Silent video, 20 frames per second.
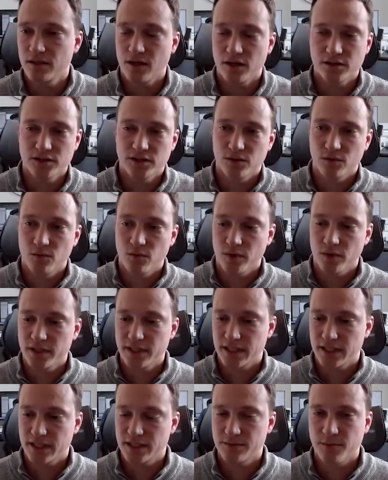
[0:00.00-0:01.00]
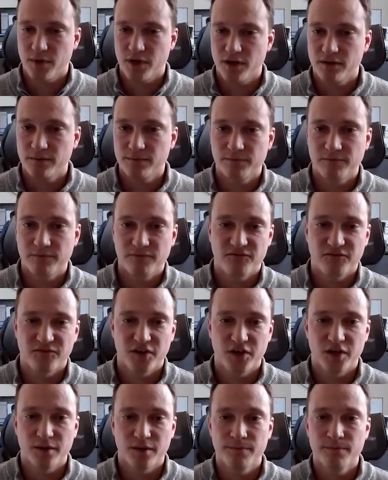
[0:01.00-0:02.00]
also worked at a small
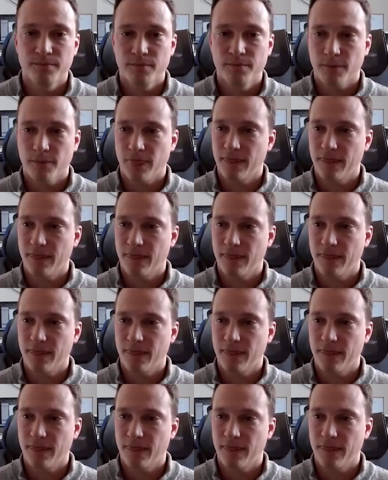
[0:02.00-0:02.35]
firm